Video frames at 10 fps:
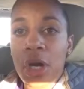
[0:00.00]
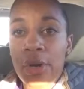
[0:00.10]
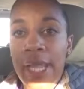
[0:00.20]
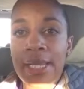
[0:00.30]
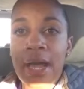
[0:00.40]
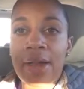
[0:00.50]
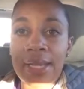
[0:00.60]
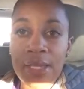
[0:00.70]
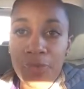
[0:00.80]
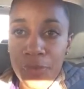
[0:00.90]
okay, now I got
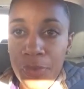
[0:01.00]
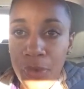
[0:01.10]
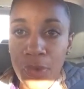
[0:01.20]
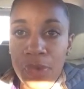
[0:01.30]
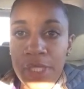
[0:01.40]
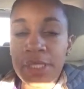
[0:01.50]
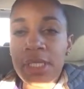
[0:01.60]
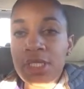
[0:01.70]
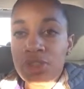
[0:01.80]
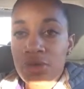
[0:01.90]
to get on the road and
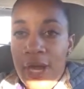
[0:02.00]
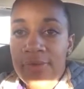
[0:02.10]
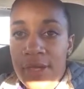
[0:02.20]
drive